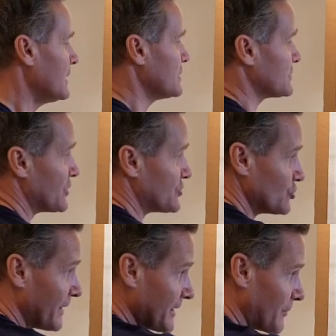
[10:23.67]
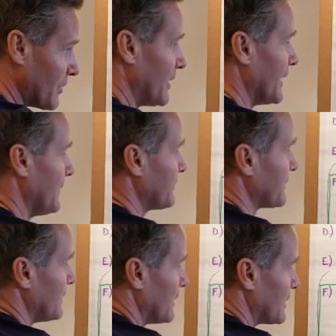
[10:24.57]
So I drew my number line.
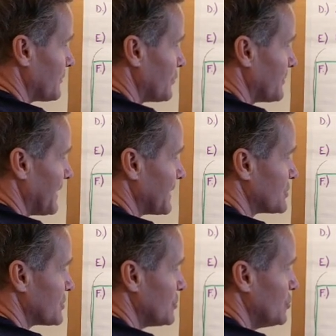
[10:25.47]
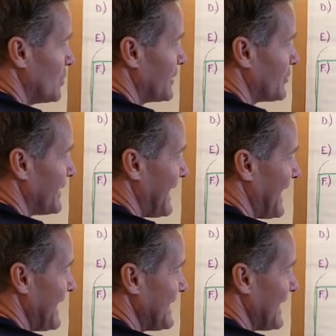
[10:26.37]
I'm going to put my
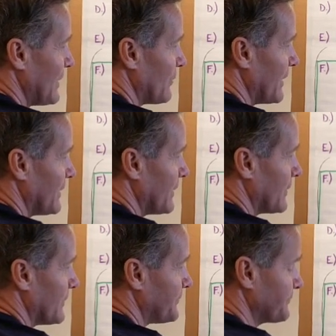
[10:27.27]
288 right here.